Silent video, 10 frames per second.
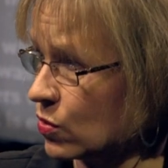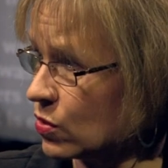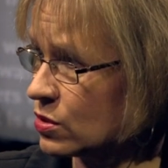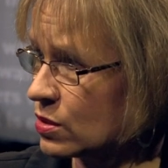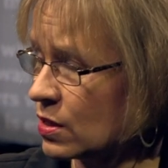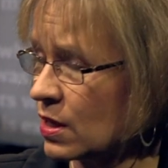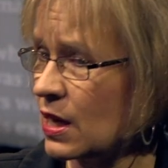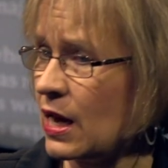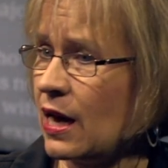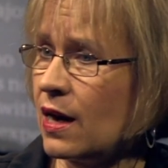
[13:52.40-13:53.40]
laws
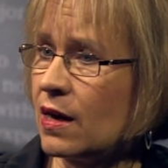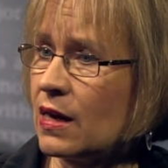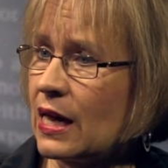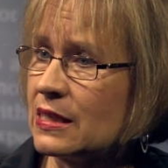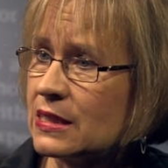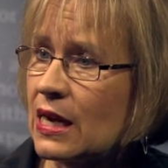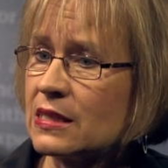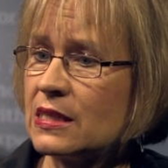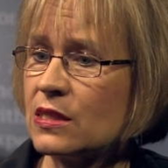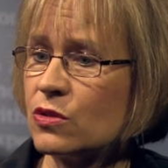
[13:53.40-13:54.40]
uh, and
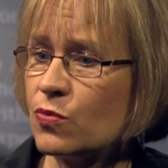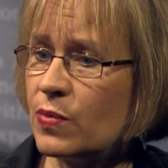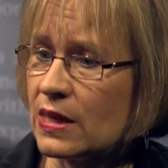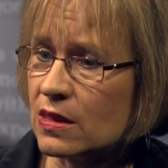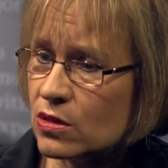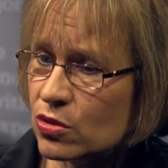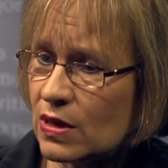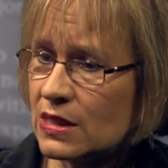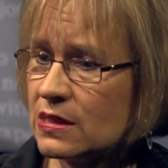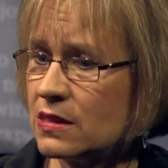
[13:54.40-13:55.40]
starting to build
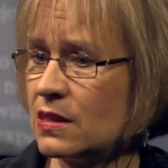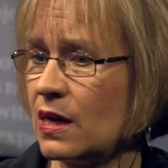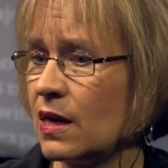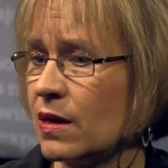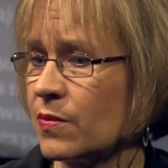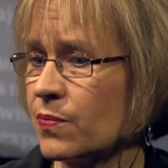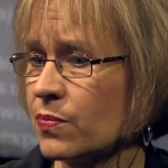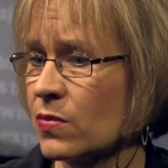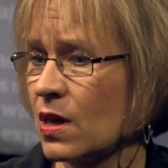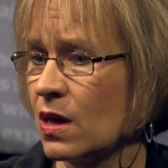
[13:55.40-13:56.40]
trust
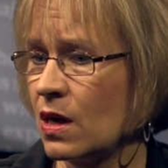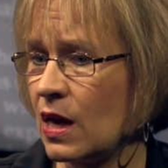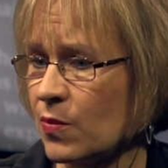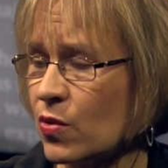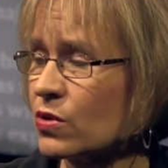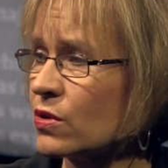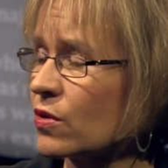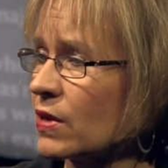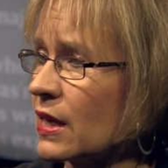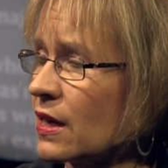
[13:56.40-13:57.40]
um, among the
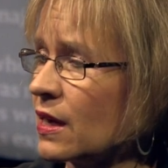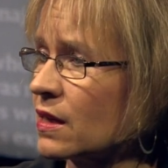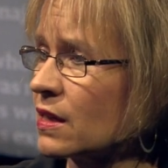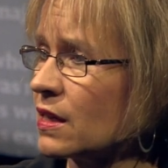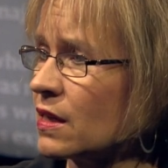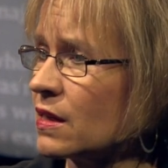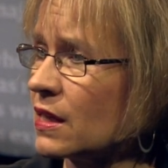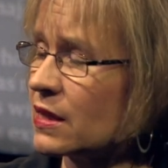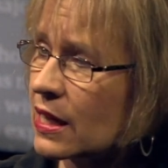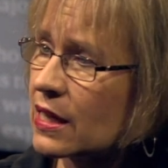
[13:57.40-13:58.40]
Rohingya
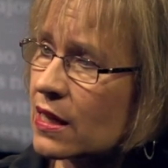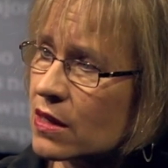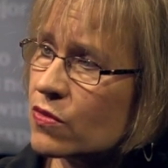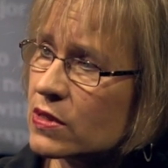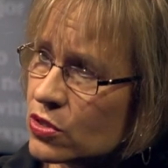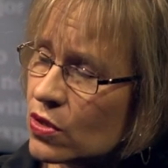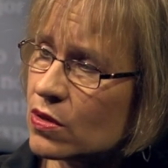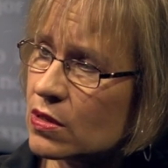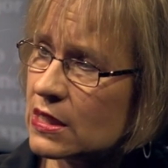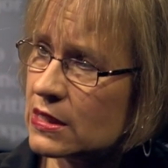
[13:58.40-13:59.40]
that they can
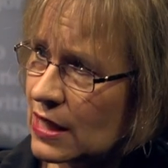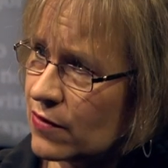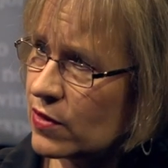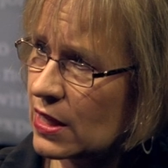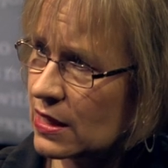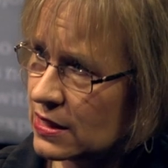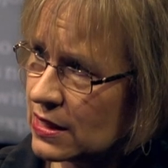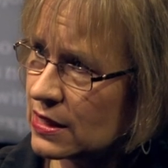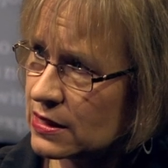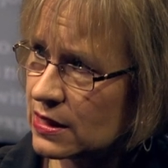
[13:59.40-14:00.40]
return in safety and
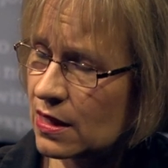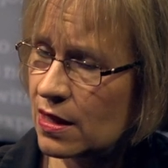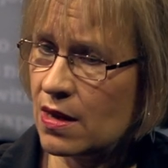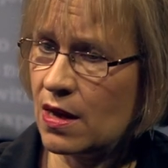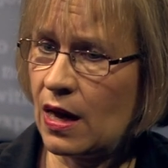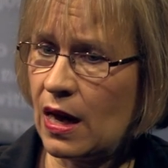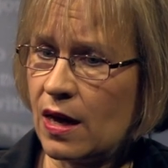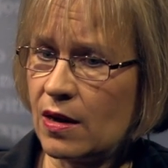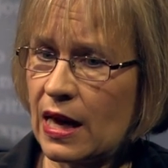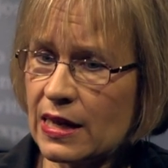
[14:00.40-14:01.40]
dignity.
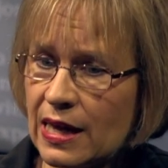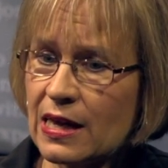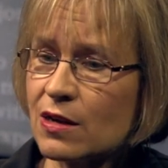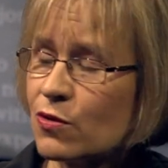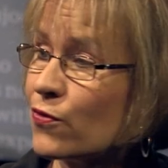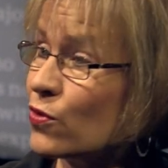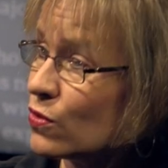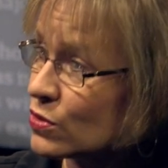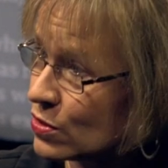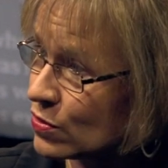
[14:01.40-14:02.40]
Uh, and they are, of
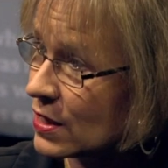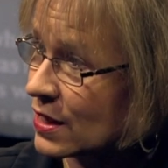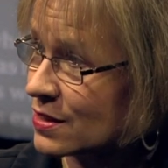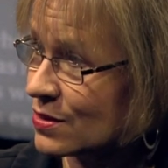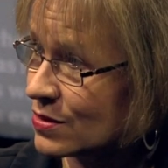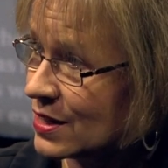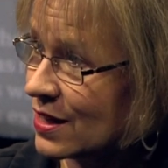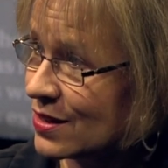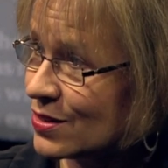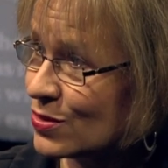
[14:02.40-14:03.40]
course, looking, as you
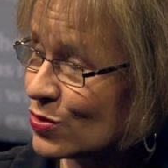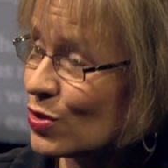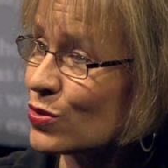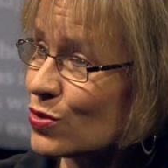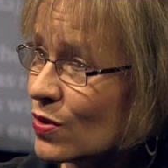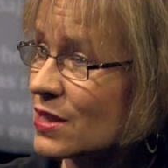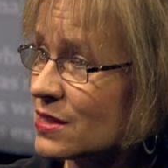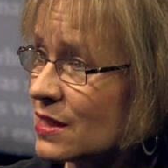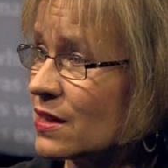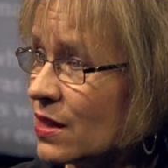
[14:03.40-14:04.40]
said, to those who are
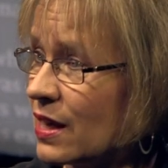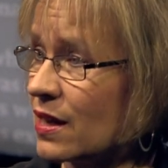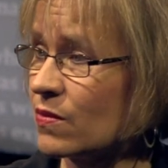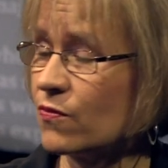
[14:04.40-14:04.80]
still there.